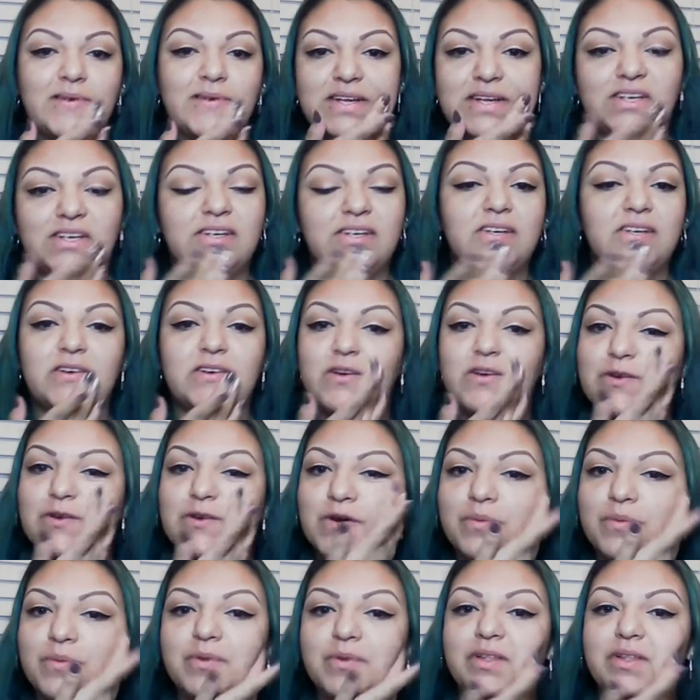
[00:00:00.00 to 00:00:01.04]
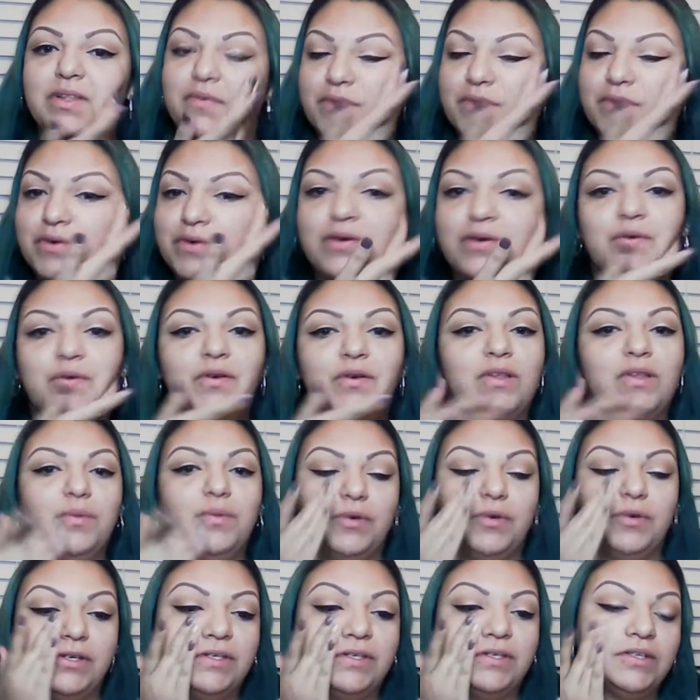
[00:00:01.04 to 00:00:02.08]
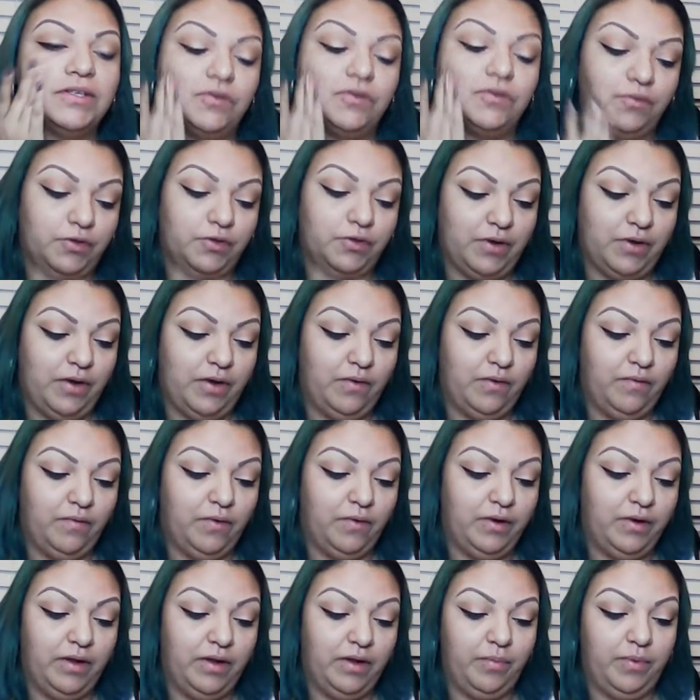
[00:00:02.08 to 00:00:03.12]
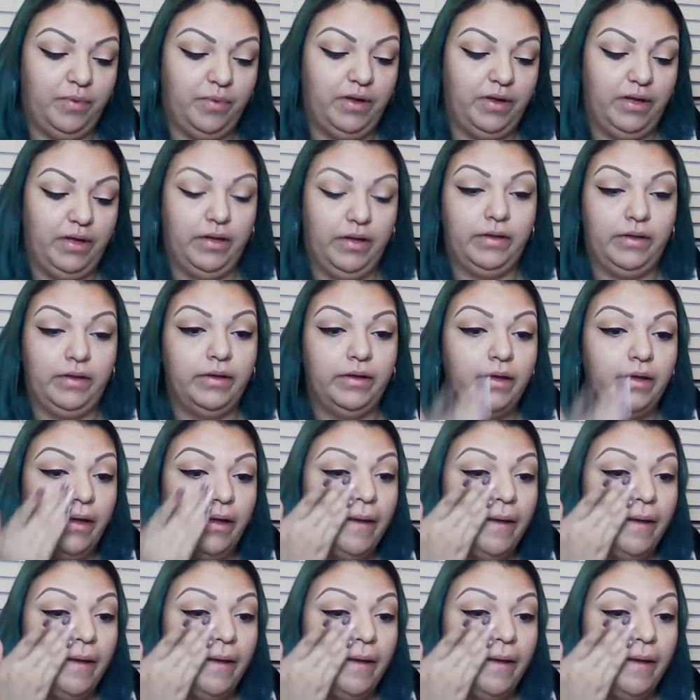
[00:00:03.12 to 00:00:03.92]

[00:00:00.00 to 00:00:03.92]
Which, you know, normally for an oily person you try to avoid, but